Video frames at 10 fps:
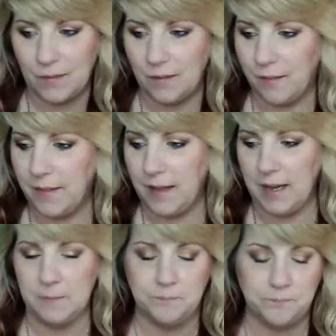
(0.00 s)

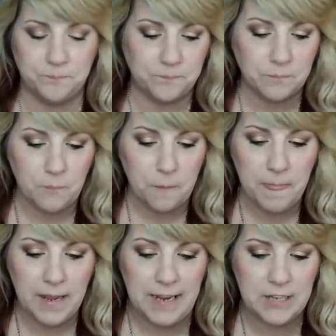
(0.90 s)
thing.
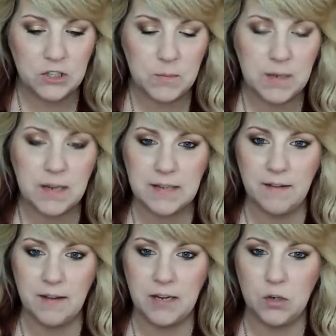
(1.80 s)
It's just because
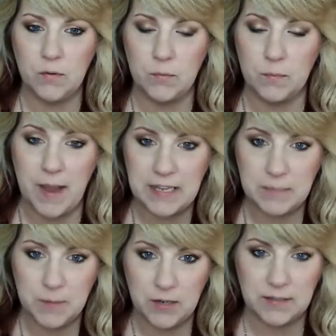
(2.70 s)
you know, with my
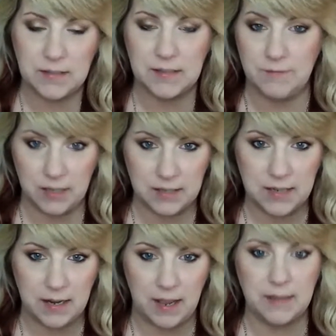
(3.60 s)
experience, because I've done a
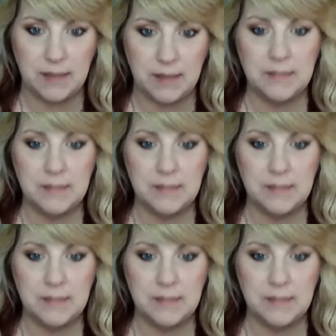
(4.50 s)
TEDx,